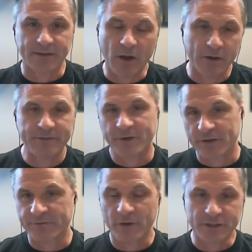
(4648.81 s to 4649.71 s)
oh
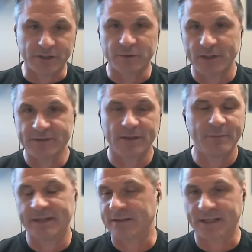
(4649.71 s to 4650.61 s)
inverted forks you twist them
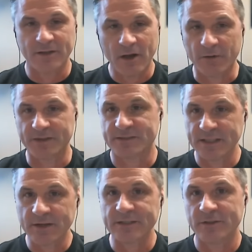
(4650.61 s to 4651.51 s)
it's like no the
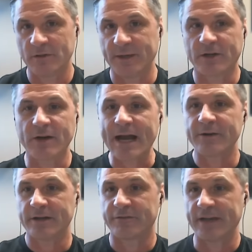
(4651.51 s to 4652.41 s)
steering tube and crown
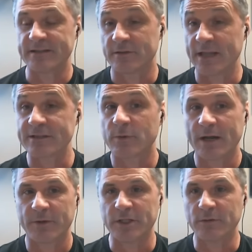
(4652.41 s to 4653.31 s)
interface so that's why
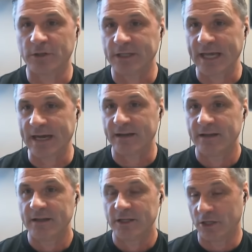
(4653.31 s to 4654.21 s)
when you look at
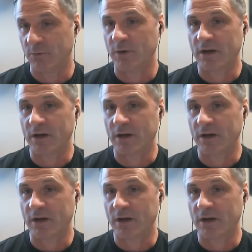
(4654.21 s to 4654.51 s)
you know, what,